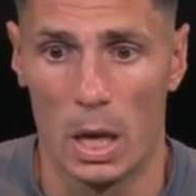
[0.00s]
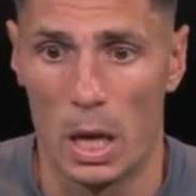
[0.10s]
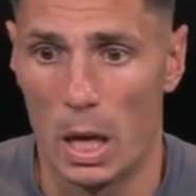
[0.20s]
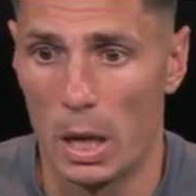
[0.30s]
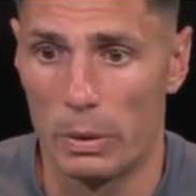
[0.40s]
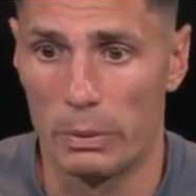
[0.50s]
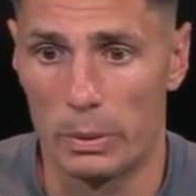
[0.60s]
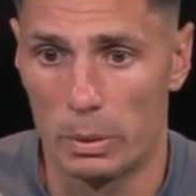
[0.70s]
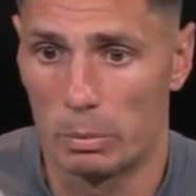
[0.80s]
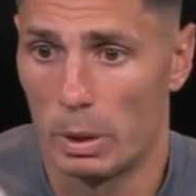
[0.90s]
And
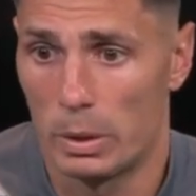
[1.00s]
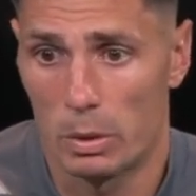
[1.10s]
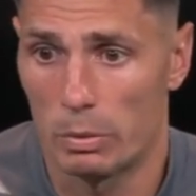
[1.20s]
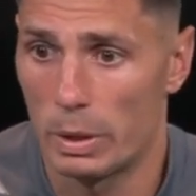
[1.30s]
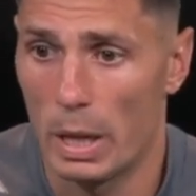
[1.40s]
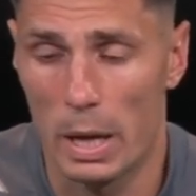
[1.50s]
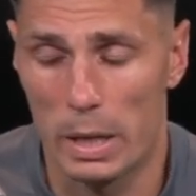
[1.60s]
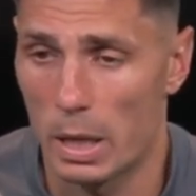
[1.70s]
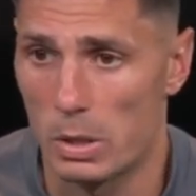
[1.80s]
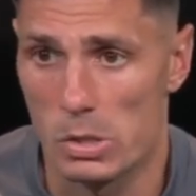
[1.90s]
at the end of the day, I
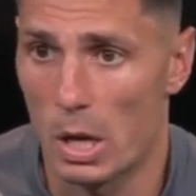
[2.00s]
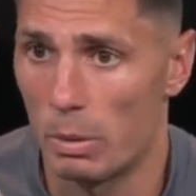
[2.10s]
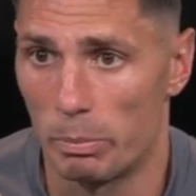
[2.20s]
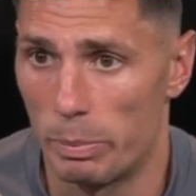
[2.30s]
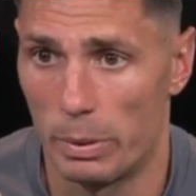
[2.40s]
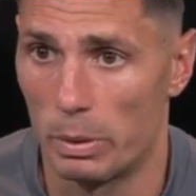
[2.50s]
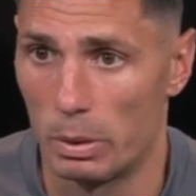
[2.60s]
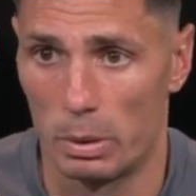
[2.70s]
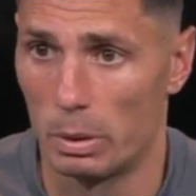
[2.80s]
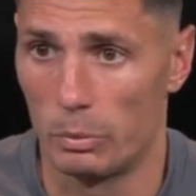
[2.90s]
can jump
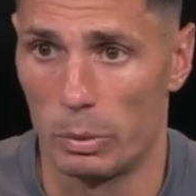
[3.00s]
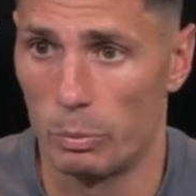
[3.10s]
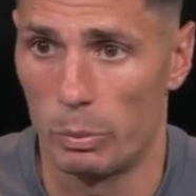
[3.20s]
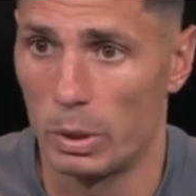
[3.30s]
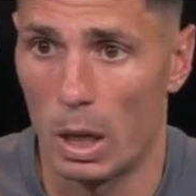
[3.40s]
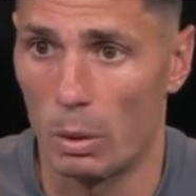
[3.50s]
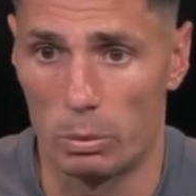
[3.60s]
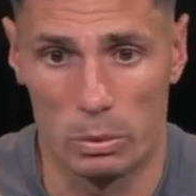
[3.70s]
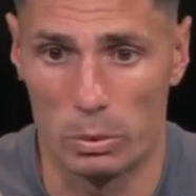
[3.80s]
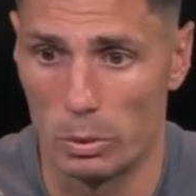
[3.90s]

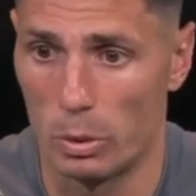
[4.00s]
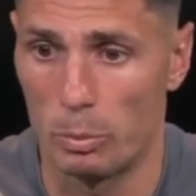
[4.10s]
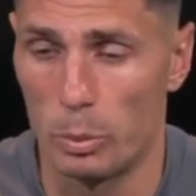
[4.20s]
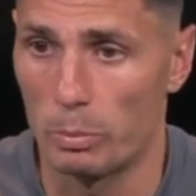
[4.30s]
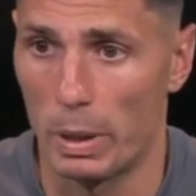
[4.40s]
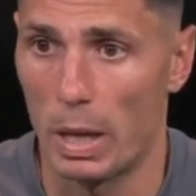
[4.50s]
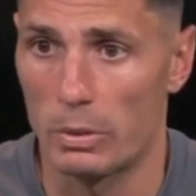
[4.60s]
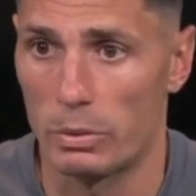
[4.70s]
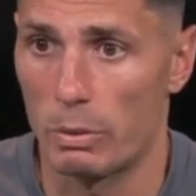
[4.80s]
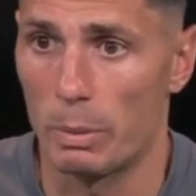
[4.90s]
without, you know, put my
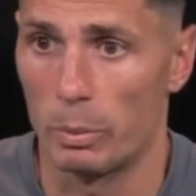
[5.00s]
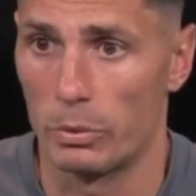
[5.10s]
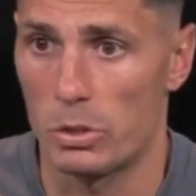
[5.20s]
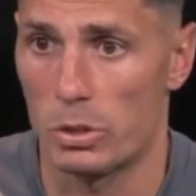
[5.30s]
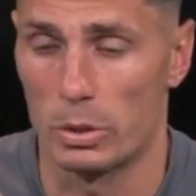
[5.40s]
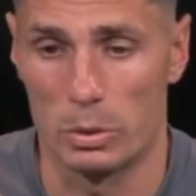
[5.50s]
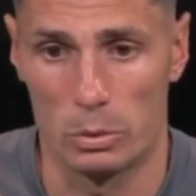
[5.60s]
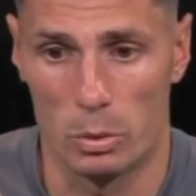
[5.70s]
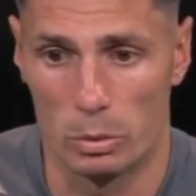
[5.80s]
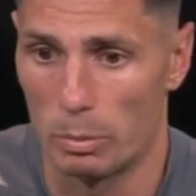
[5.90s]
hands in right position. You
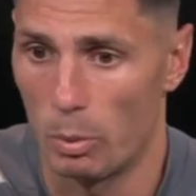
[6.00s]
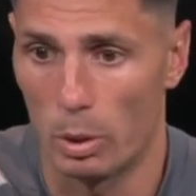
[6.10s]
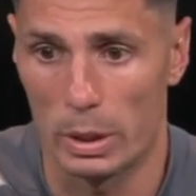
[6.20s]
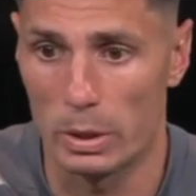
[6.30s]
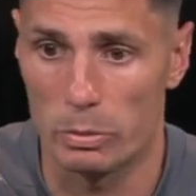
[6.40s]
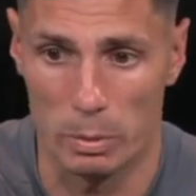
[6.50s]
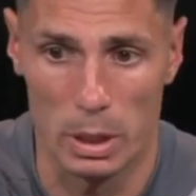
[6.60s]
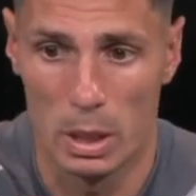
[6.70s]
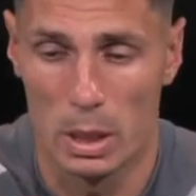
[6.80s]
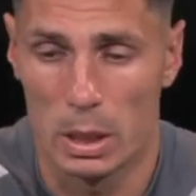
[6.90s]
know, the ball hits me
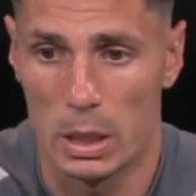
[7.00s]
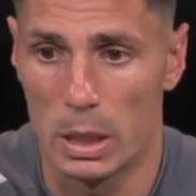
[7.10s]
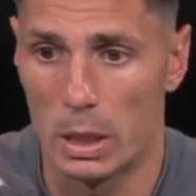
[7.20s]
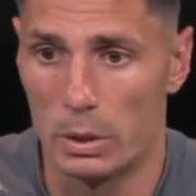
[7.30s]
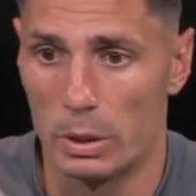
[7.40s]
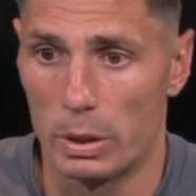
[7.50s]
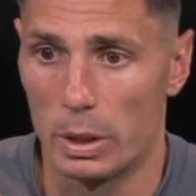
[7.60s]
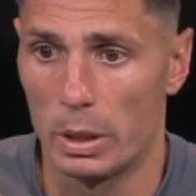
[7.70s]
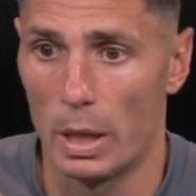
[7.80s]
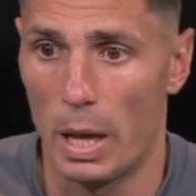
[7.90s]
here
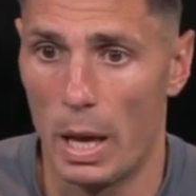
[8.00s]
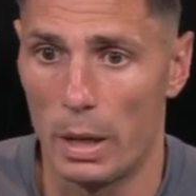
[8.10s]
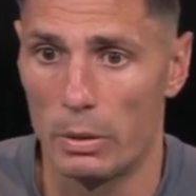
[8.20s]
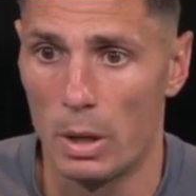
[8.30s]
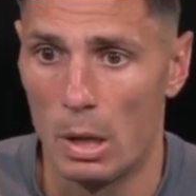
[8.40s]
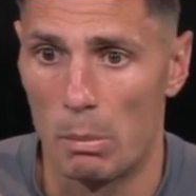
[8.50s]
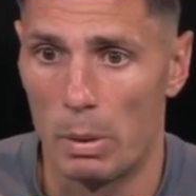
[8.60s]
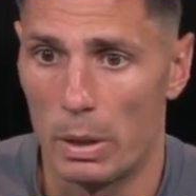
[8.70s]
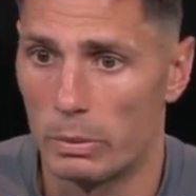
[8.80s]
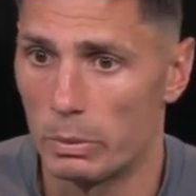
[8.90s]
in the hand,
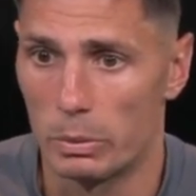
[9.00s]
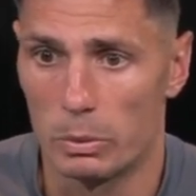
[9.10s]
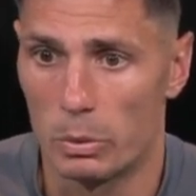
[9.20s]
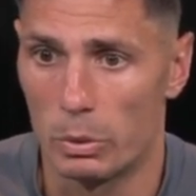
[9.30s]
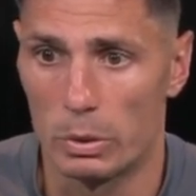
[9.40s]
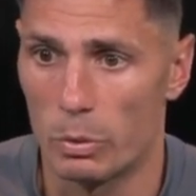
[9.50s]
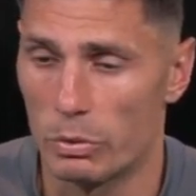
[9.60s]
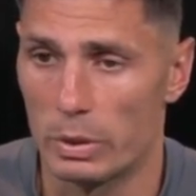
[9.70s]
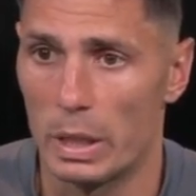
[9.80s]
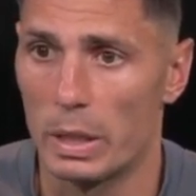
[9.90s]
but, you know, it
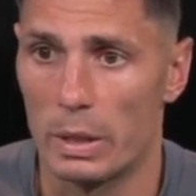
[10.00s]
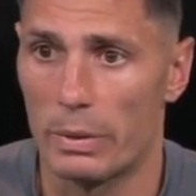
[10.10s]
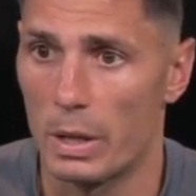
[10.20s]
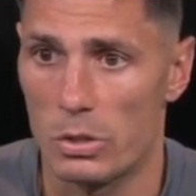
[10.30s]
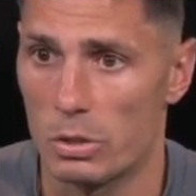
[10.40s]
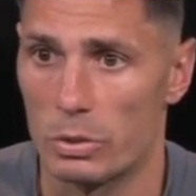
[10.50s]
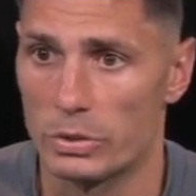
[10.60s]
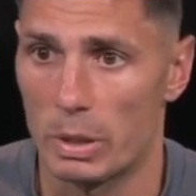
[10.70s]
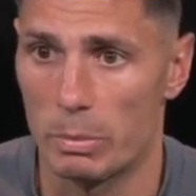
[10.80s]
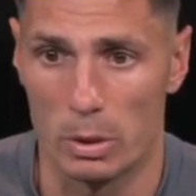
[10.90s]
wasn't any attention or
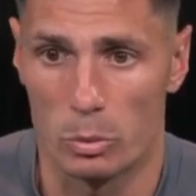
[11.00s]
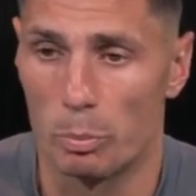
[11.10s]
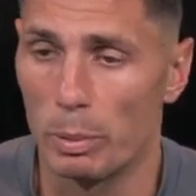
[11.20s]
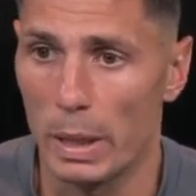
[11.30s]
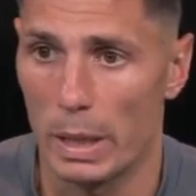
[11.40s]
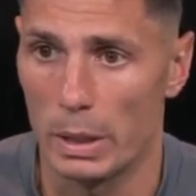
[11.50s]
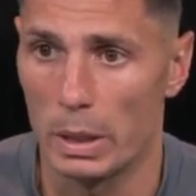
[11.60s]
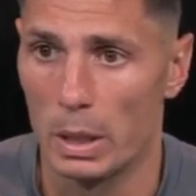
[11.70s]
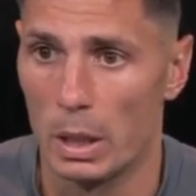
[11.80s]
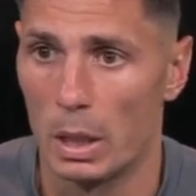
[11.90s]
something to play,
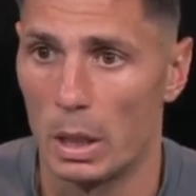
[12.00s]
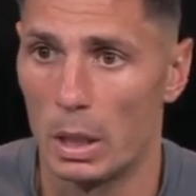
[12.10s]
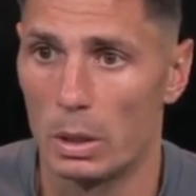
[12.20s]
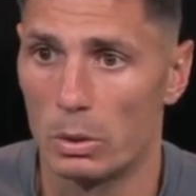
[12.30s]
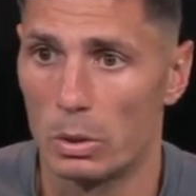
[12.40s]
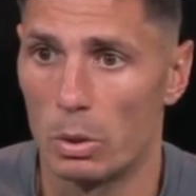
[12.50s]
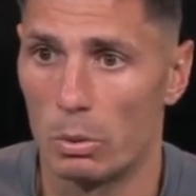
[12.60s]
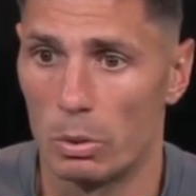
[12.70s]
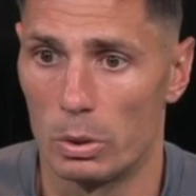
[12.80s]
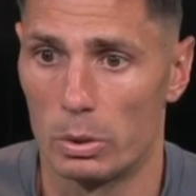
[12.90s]
you
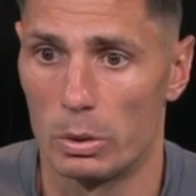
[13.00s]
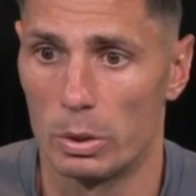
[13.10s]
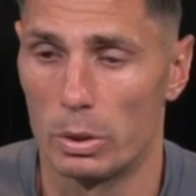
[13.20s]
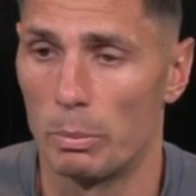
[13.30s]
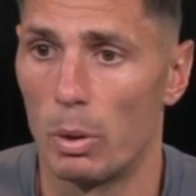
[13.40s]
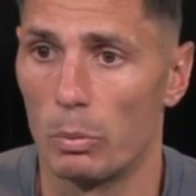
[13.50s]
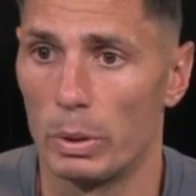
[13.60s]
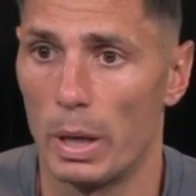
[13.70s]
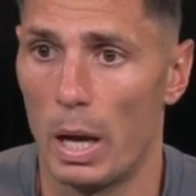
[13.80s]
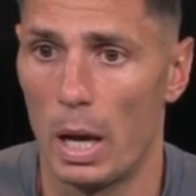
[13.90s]
know, the ball
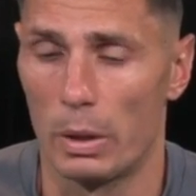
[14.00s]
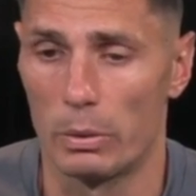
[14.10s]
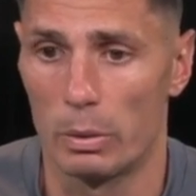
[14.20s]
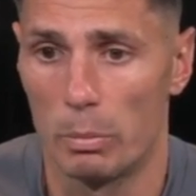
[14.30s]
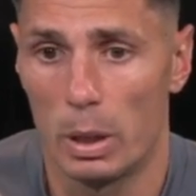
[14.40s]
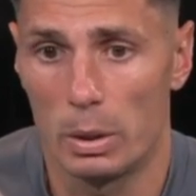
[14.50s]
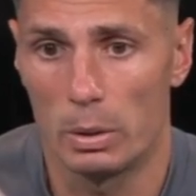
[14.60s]
with the hand. But,